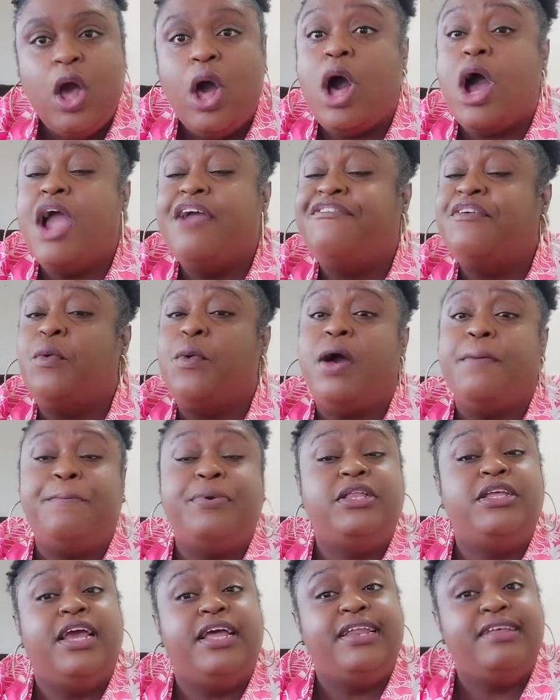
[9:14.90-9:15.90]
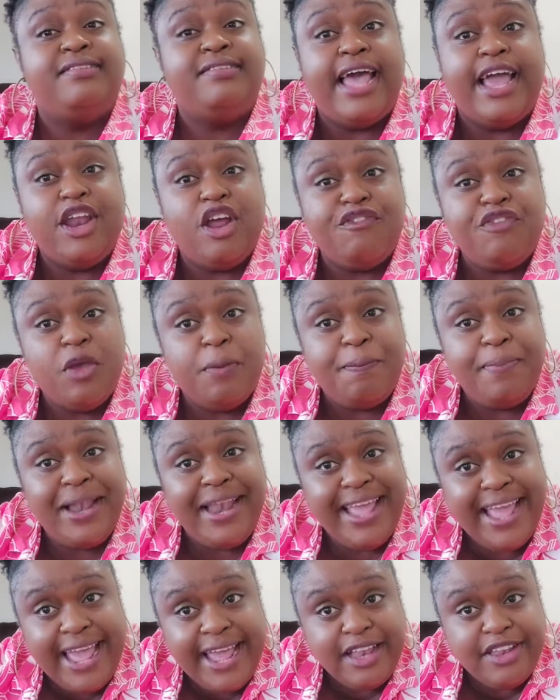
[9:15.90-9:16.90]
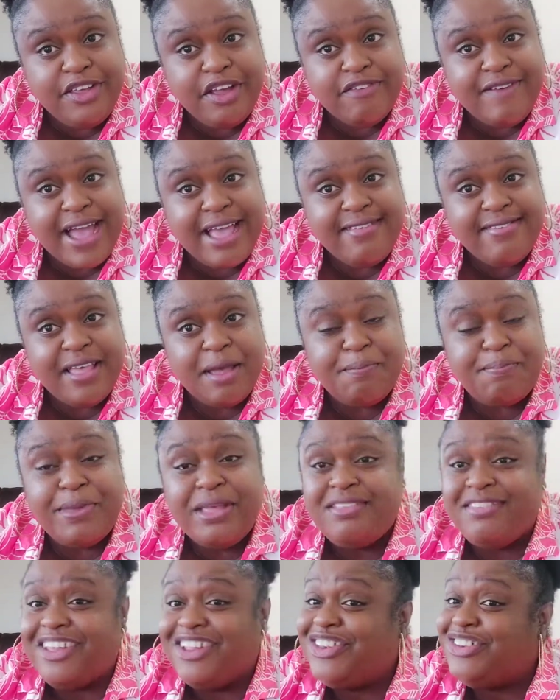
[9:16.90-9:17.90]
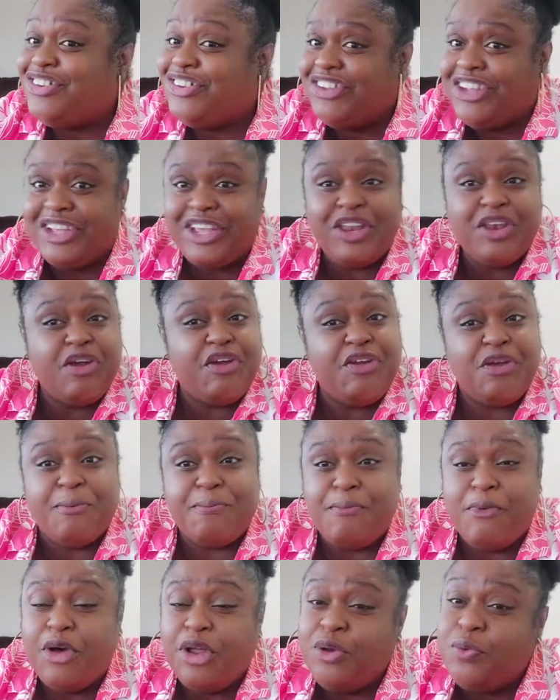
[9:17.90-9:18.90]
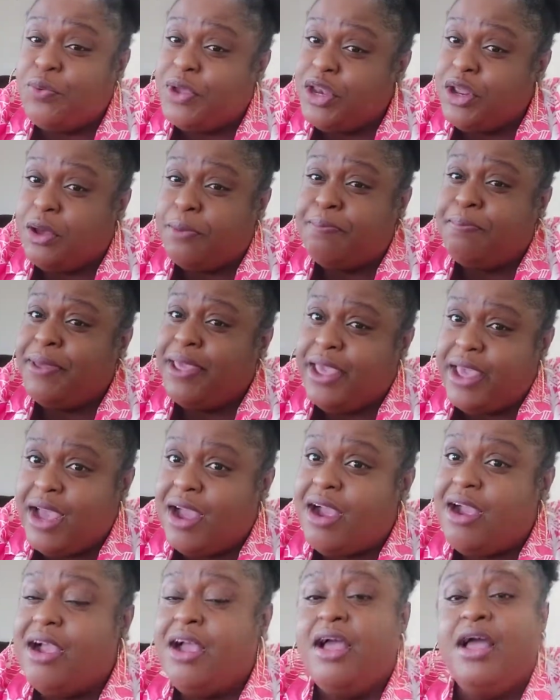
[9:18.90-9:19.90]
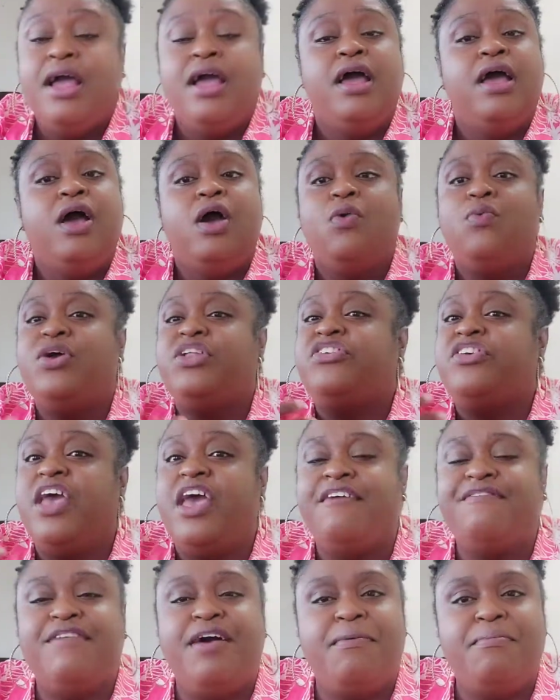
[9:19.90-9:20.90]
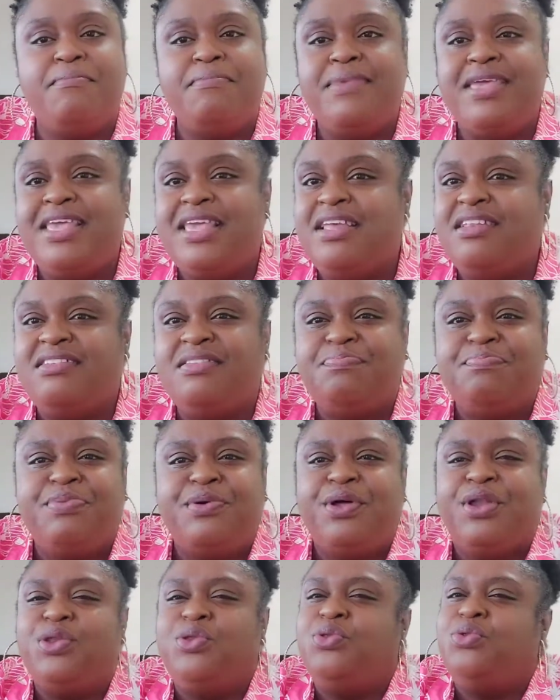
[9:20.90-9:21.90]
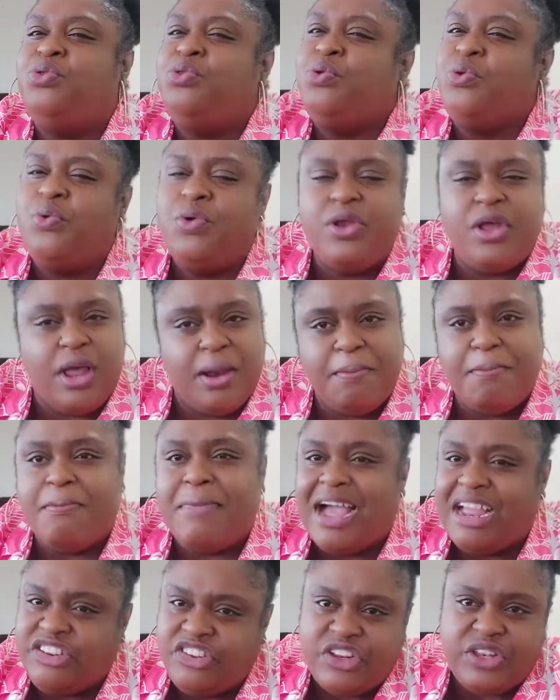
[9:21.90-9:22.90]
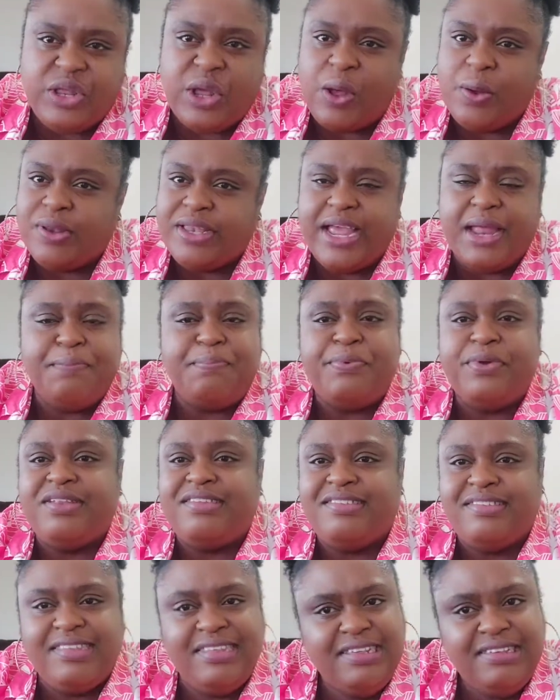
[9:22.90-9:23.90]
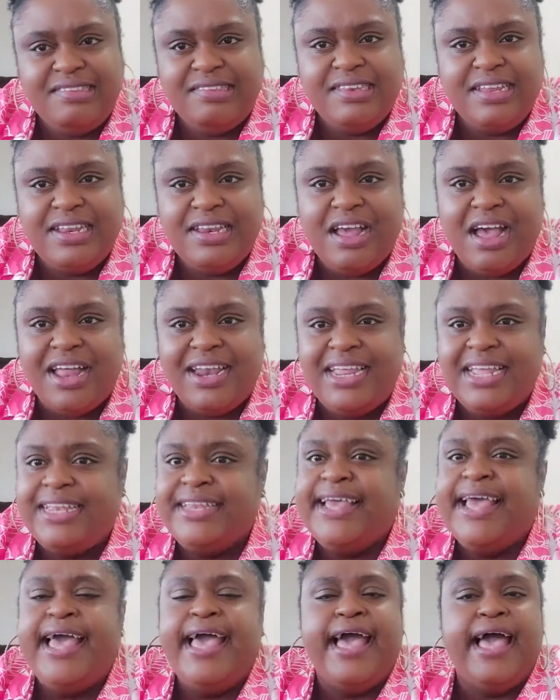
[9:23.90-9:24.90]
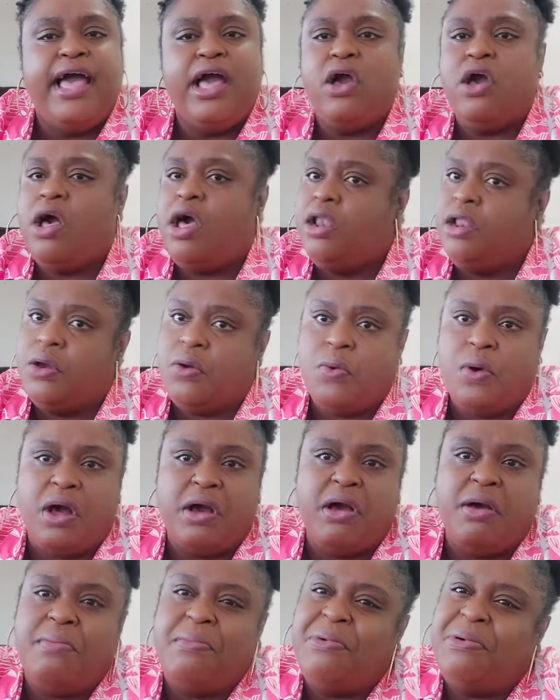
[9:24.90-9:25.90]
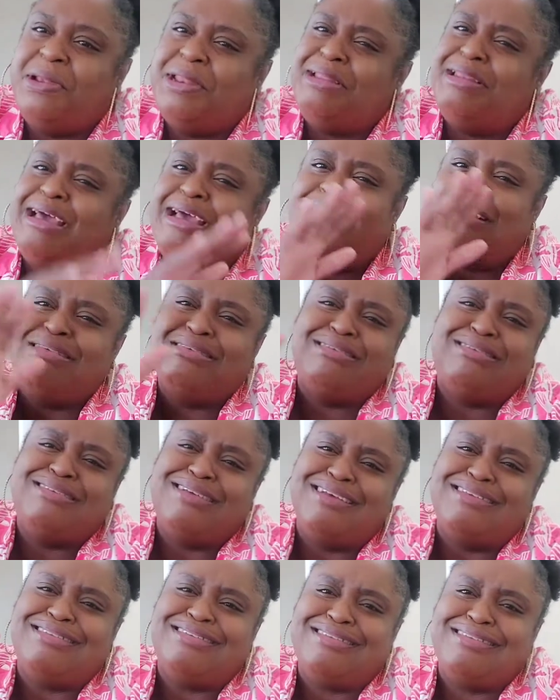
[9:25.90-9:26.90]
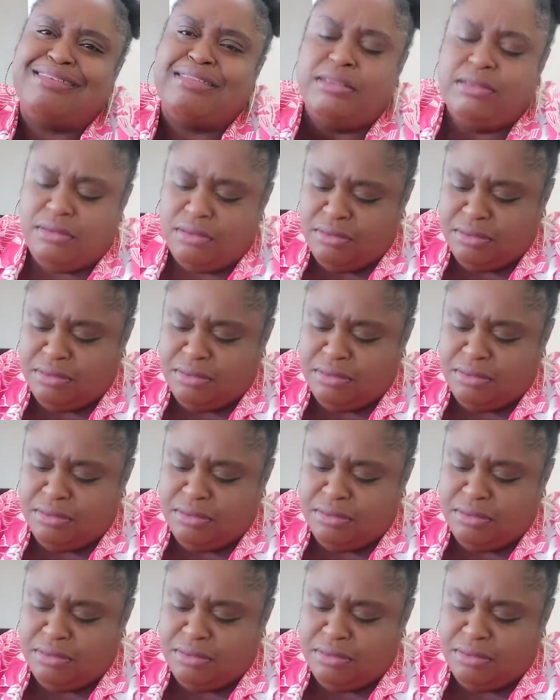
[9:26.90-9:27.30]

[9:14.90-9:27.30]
Or if you want to put it at the side of your plate, your rice and peas and chicken or your mutton with your pear, whichever means, but do not mash it out and put seasoning on it and call it guacamole. That is just